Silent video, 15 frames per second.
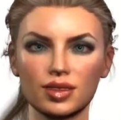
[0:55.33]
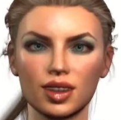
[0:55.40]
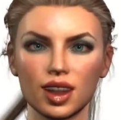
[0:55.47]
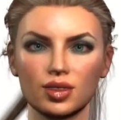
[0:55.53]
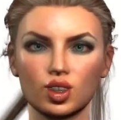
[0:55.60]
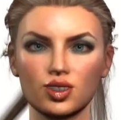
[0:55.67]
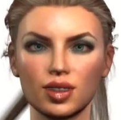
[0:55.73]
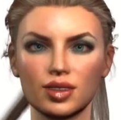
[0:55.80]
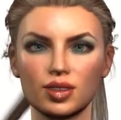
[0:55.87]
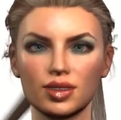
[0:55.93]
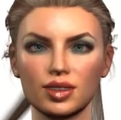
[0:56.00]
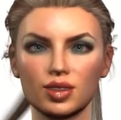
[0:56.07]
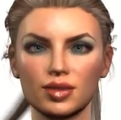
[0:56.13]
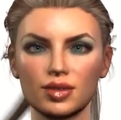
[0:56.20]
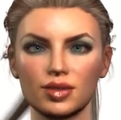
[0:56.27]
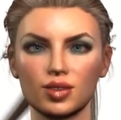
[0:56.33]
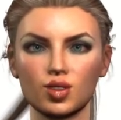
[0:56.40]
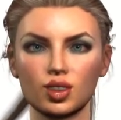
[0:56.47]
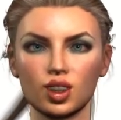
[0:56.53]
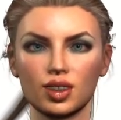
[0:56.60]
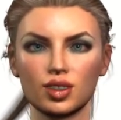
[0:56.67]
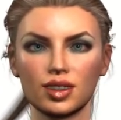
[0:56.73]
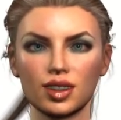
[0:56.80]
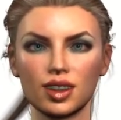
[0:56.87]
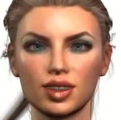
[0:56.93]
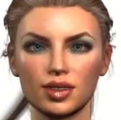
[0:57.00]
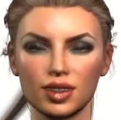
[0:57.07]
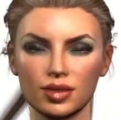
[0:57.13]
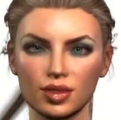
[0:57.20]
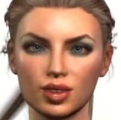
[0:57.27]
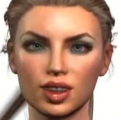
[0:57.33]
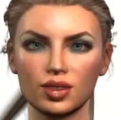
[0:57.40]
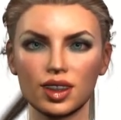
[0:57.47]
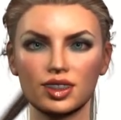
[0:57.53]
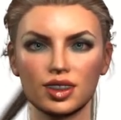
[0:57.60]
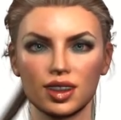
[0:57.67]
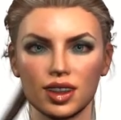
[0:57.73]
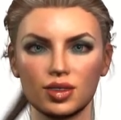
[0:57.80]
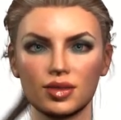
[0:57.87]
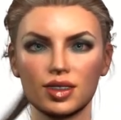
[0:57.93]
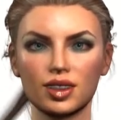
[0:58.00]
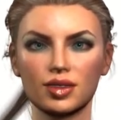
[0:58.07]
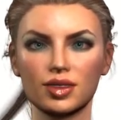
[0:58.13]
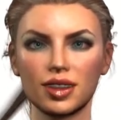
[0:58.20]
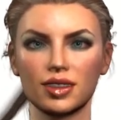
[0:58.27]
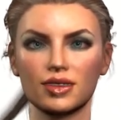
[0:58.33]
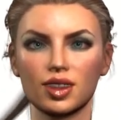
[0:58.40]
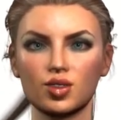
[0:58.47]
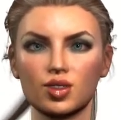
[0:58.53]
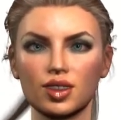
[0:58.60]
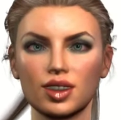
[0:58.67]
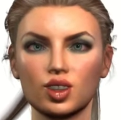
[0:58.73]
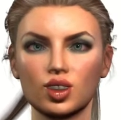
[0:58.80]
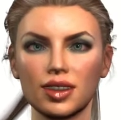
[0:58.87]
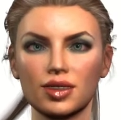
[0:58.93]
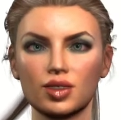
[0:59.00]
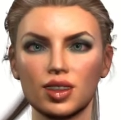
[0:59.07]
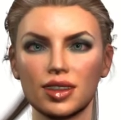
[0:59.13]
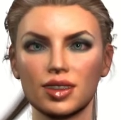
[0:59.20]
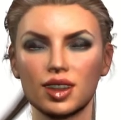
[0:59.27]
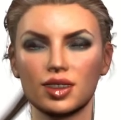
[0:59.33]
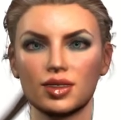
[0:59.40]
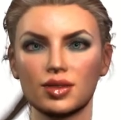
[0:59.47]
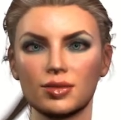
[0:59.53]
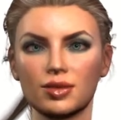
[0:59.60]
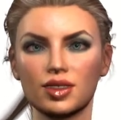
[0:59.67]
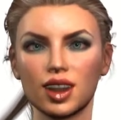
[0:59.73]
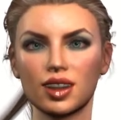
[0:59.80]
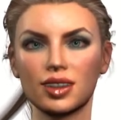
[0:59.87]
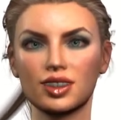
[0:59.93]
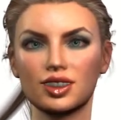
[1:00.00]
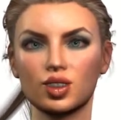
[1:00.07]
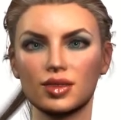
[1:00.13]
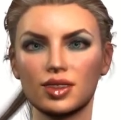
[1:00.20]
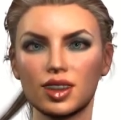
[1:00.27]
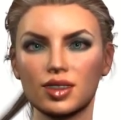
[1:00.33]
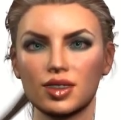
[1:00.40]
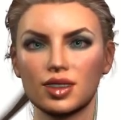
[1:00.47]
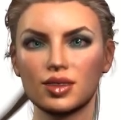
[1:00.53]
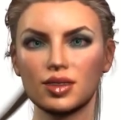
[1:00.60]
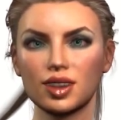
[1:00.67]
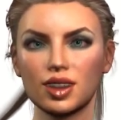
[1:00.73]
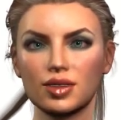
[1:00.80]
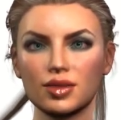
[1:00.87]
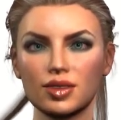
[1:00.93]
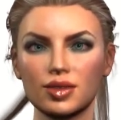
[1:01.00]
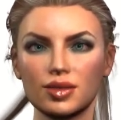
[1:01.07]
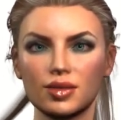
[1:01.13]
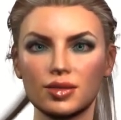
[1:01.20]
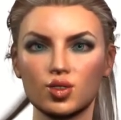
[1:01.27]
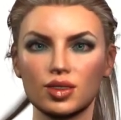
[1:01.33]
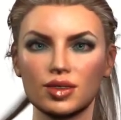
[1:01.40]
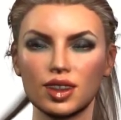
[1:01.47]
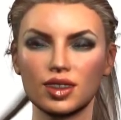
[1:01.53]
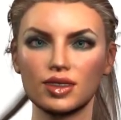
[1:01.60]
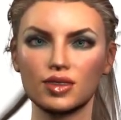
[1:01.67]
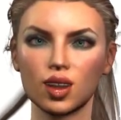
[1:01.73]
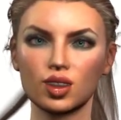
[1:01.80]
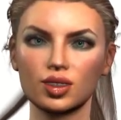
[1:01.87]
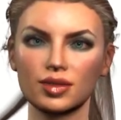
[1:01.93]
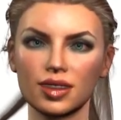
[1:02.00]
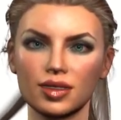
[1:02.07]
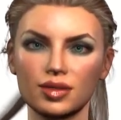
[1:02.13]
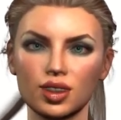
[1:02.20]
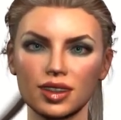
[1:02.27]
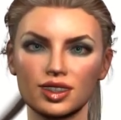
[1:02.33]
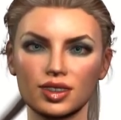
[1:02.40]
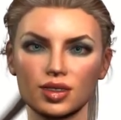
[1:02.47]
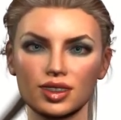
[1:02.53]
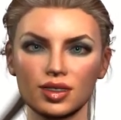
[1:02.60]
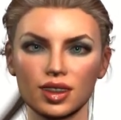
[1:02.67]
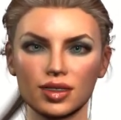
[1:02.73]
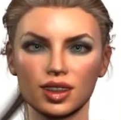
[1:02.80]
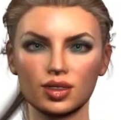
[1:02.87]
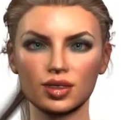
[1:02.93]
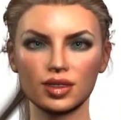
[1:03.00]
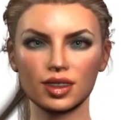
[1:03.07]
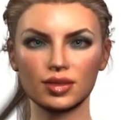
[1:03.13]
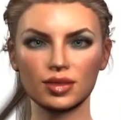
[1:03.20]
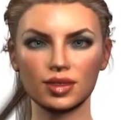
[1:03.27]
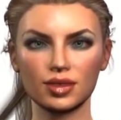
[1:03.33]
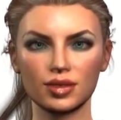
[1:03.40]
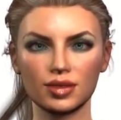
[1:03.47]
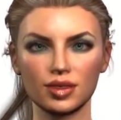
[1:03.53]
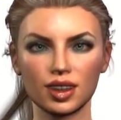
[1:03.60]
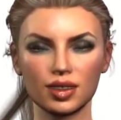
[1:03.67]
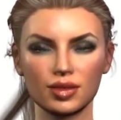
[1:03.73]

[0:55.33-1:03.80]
For example, we can verify if the same color configuration T five sixty-eight A or T five sixty-eight B has